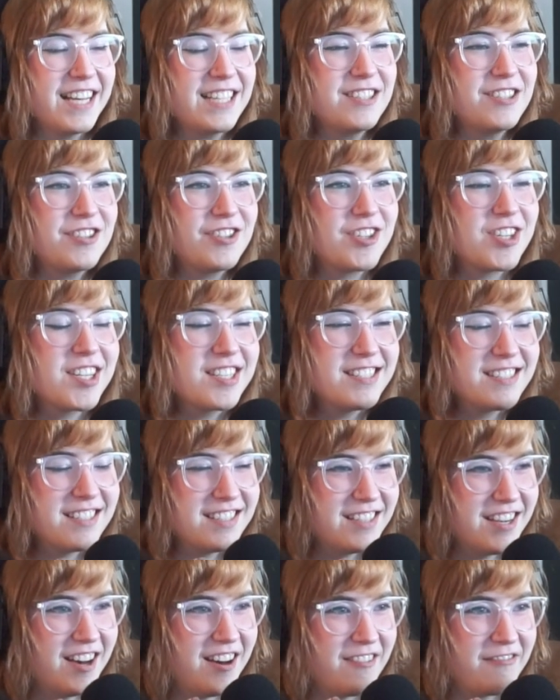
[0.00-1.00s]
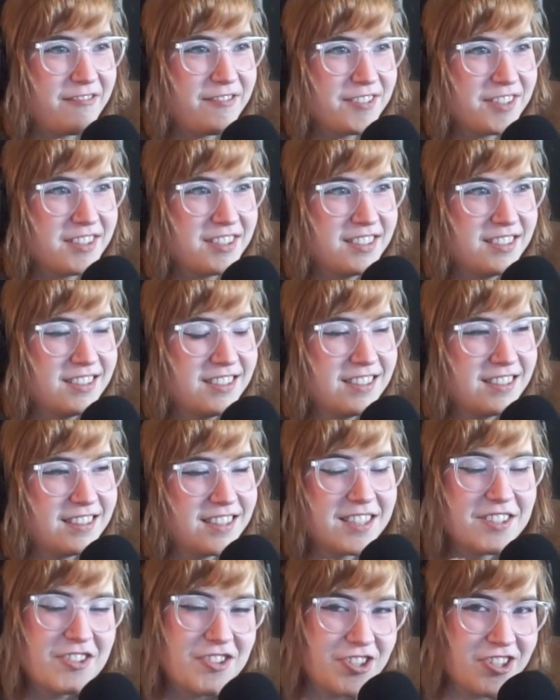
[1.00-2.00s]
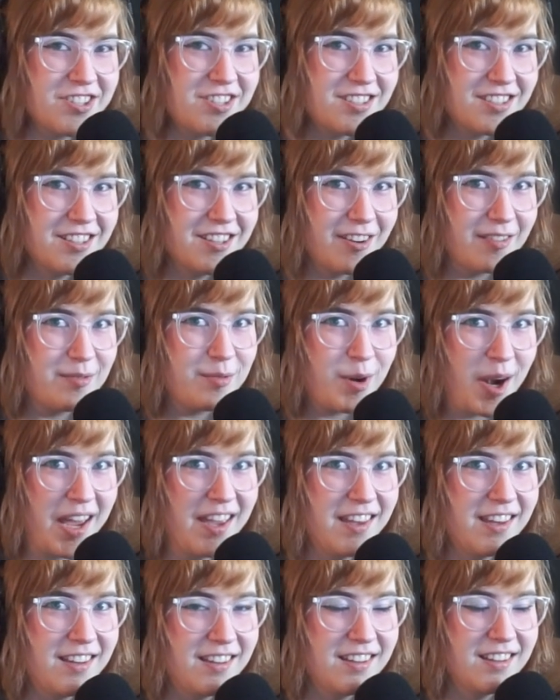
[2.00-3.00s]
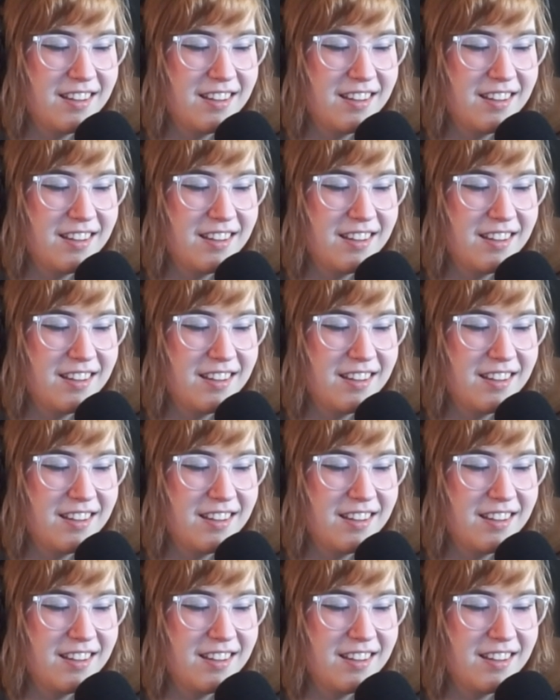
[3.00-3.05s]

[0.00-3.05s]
it's just enough. It's just enough, right?